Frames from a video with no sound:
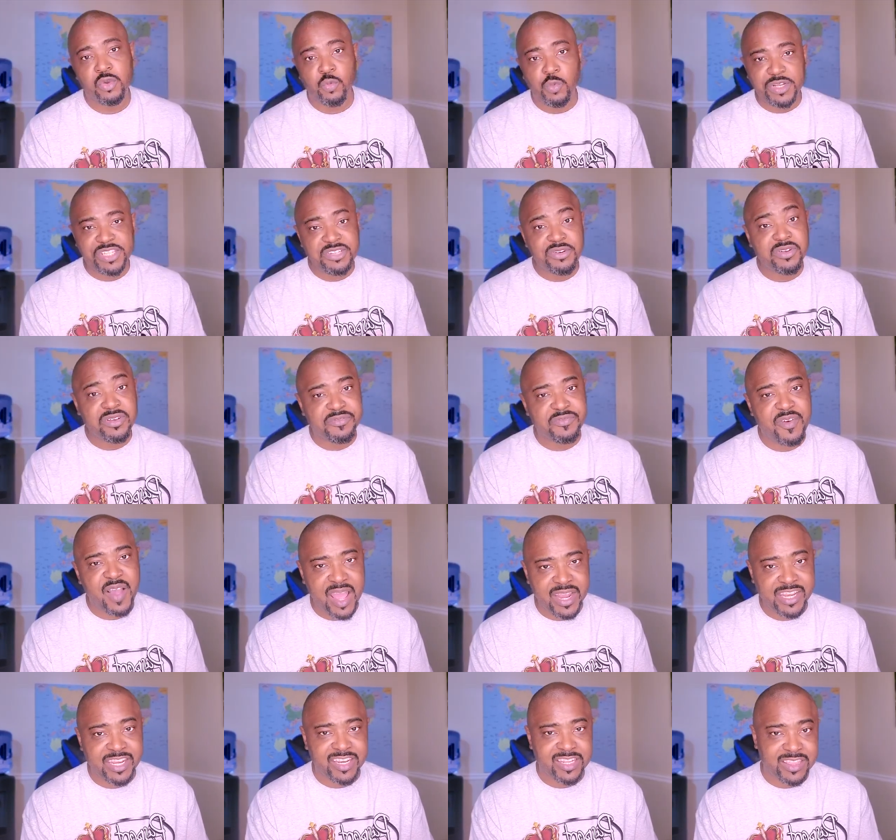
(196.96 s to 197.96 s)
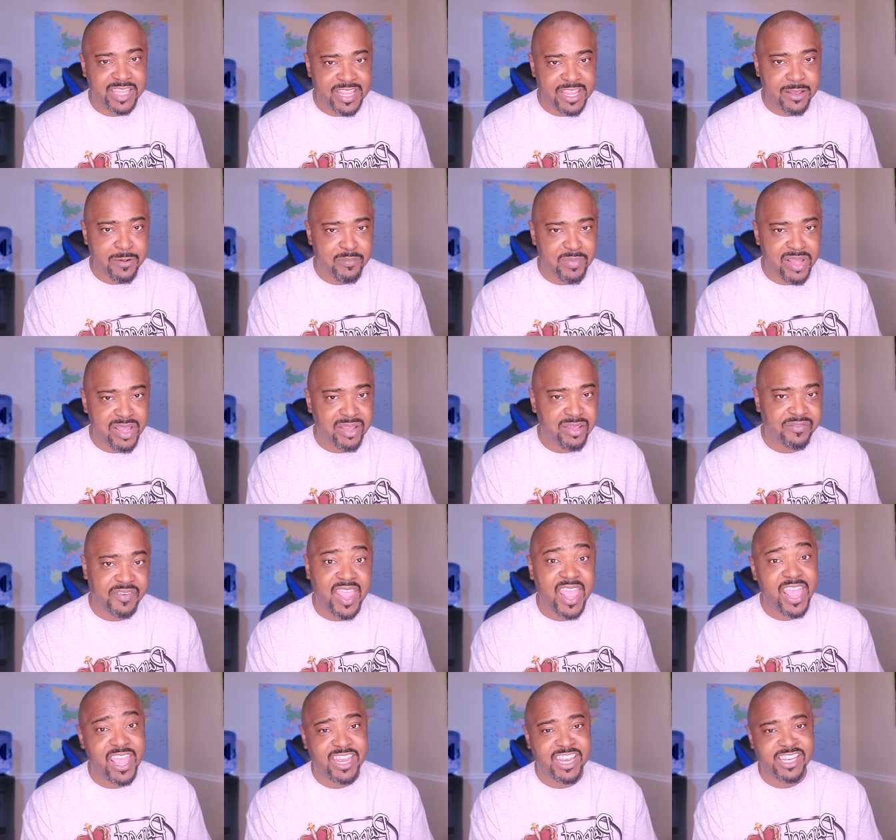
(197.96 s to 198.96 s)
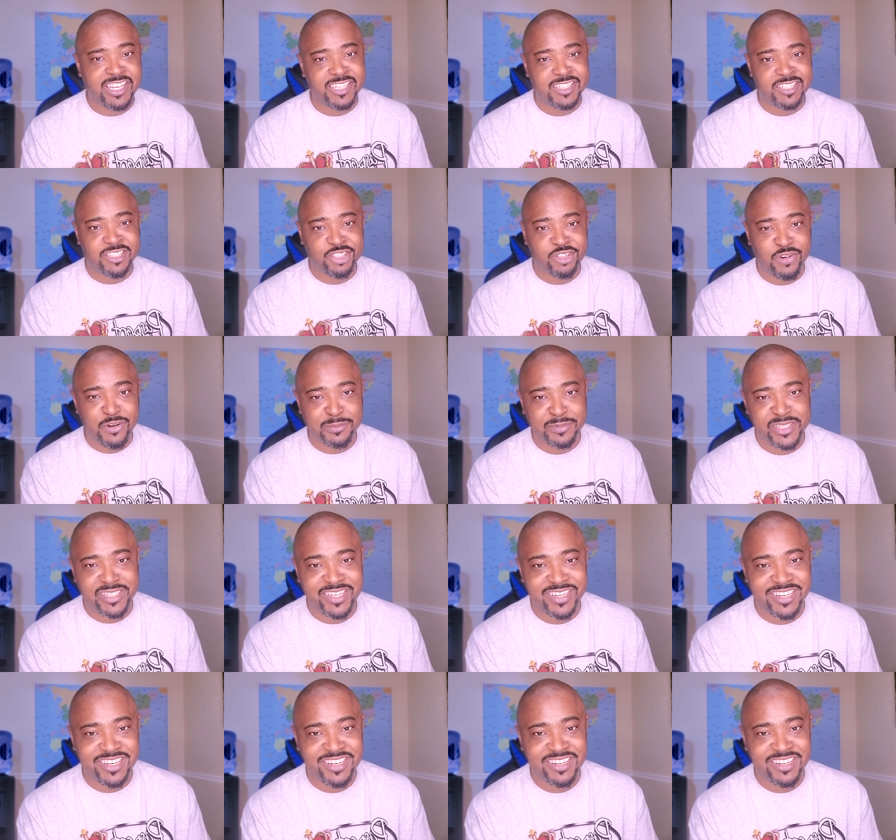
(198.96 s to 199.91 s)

which you can find in the link above and in the description.